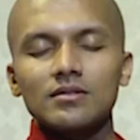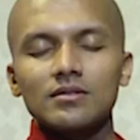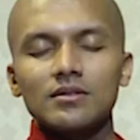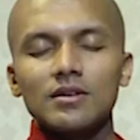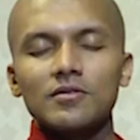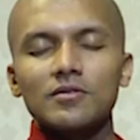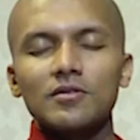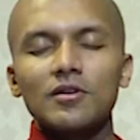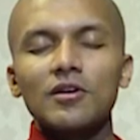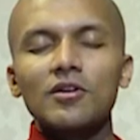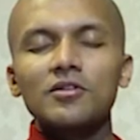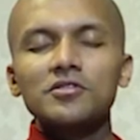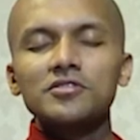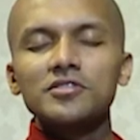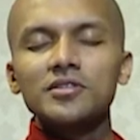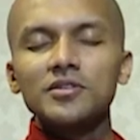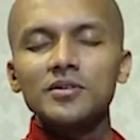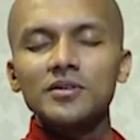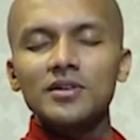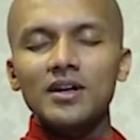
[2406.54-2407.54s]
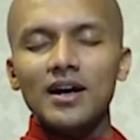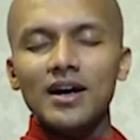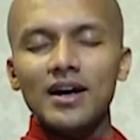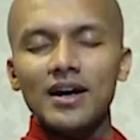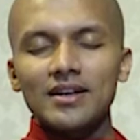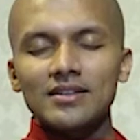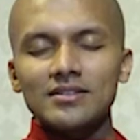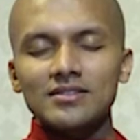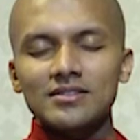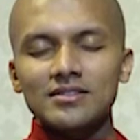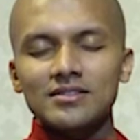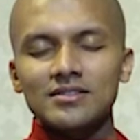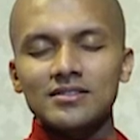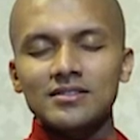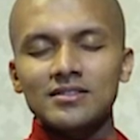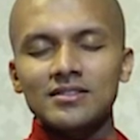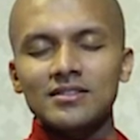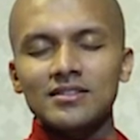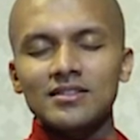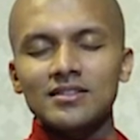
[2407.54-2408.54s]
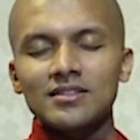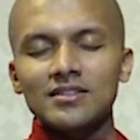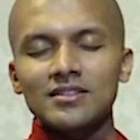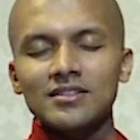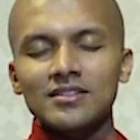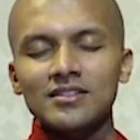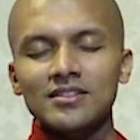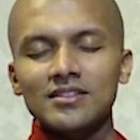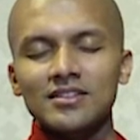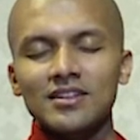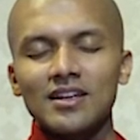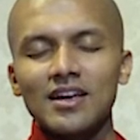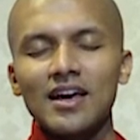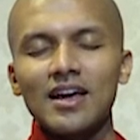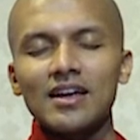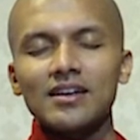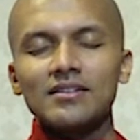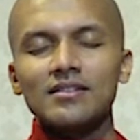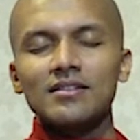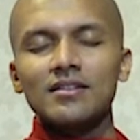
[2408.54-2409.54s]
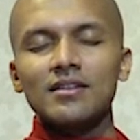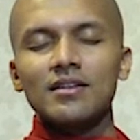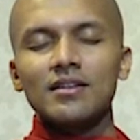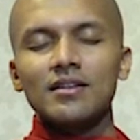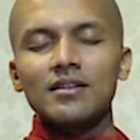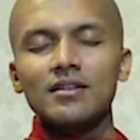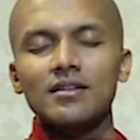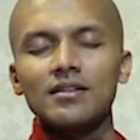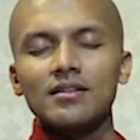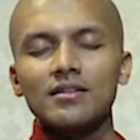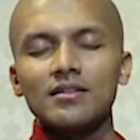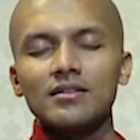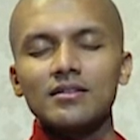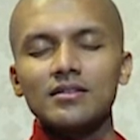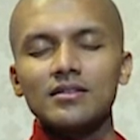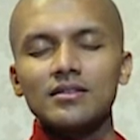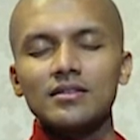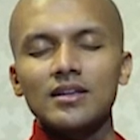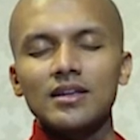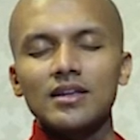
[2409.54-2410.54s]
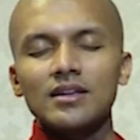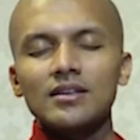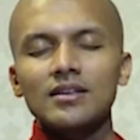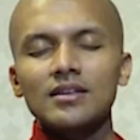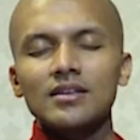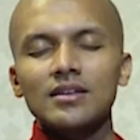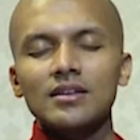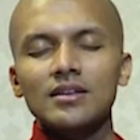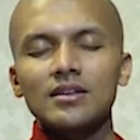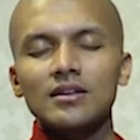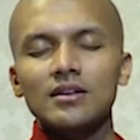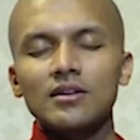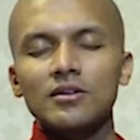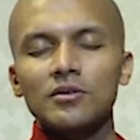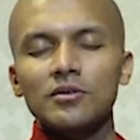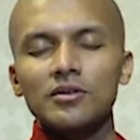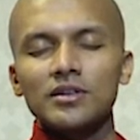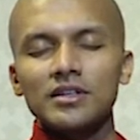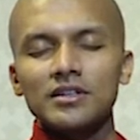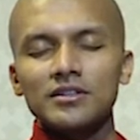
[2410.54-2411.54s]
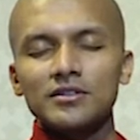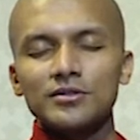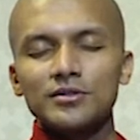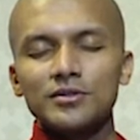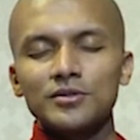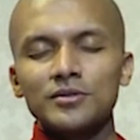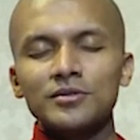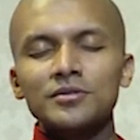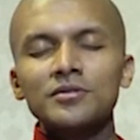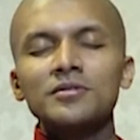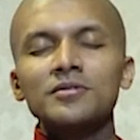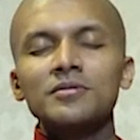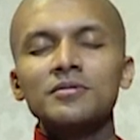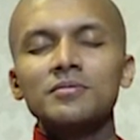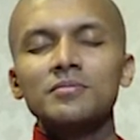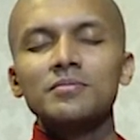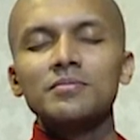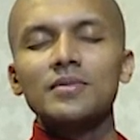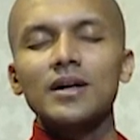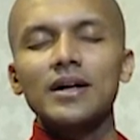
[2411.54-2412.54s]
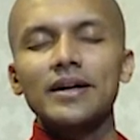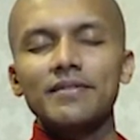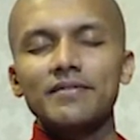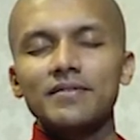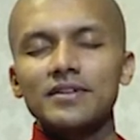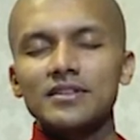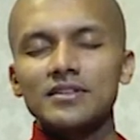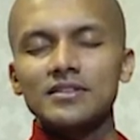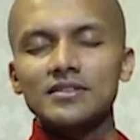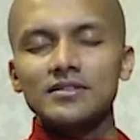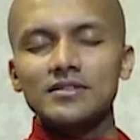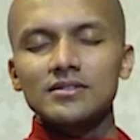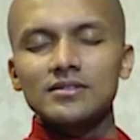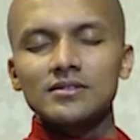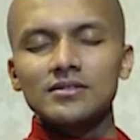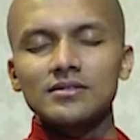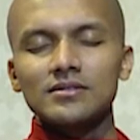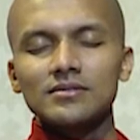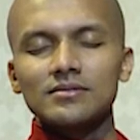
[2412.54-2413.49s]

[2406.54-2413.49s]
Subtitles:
Now close your eyes and think according to my verse.